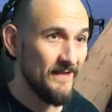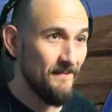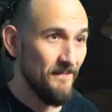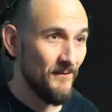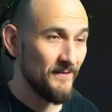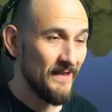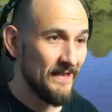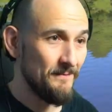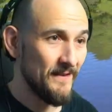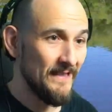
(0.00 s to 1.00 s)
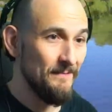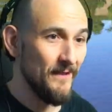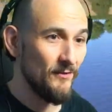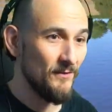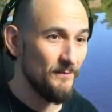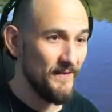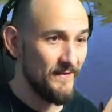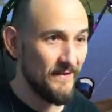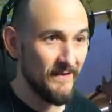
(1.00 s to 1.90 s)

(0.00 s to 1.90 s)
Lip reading: if you're here with a bolognese rod,